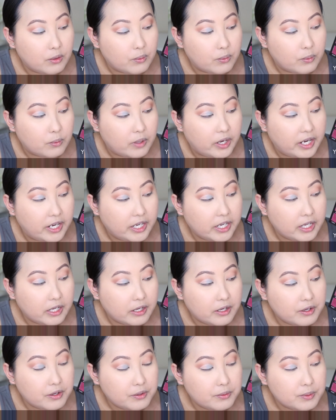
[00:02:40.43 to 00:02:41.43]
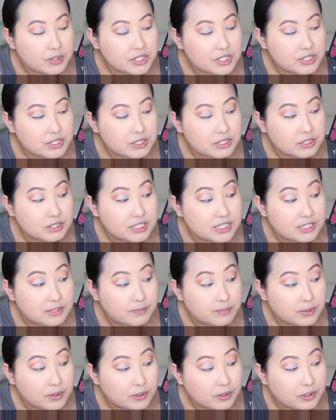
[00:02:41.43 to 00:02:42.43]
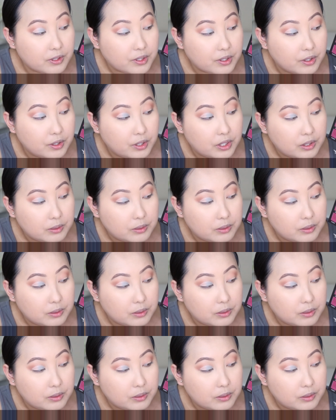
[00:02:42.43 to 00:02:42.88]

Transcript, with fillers: Radio, which is the deeper